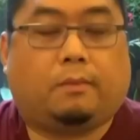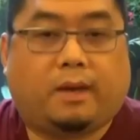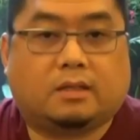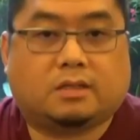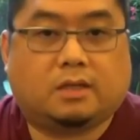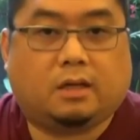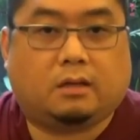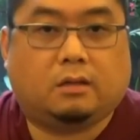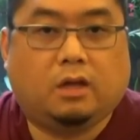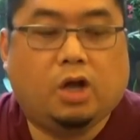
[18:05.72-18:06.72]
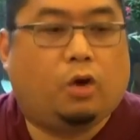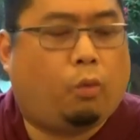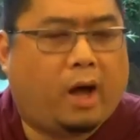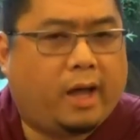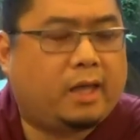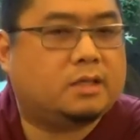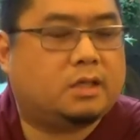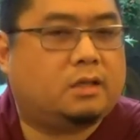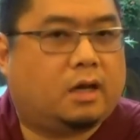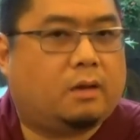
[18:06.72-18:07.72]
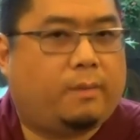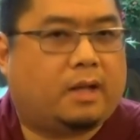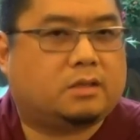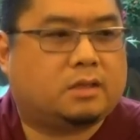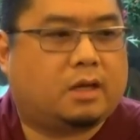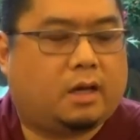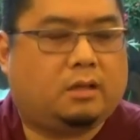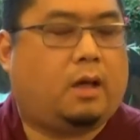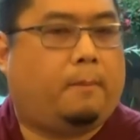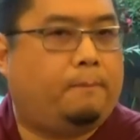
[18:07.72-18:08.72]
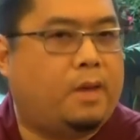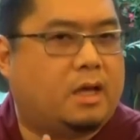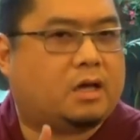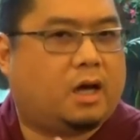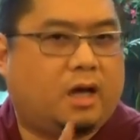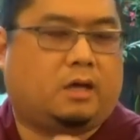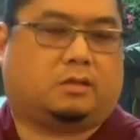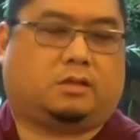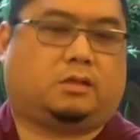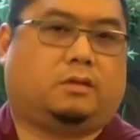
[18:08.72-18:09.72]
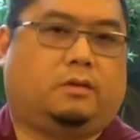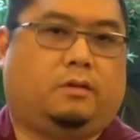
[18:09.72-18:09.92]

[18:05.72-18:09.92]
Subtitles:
bad sign. Why is it not a bad sign? Because